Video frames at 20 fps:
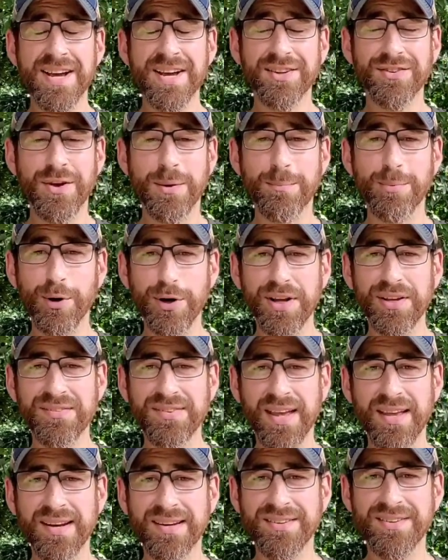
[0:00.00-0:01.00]
so I'm pretty
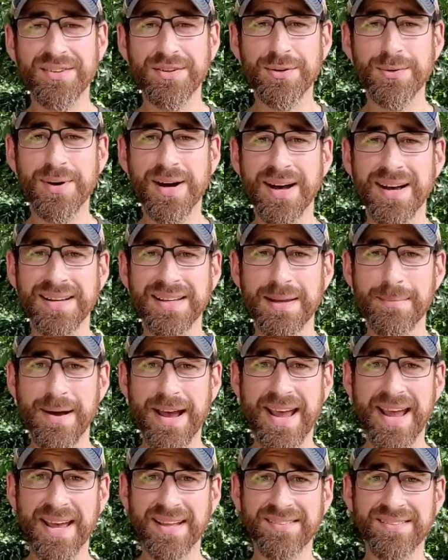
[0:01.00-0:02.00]
excited to get my
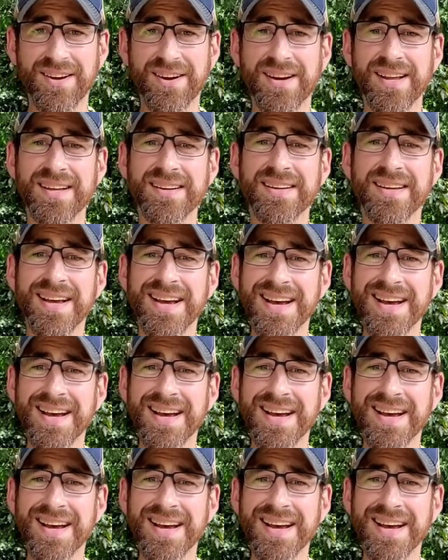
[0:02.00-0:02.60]
hands on it,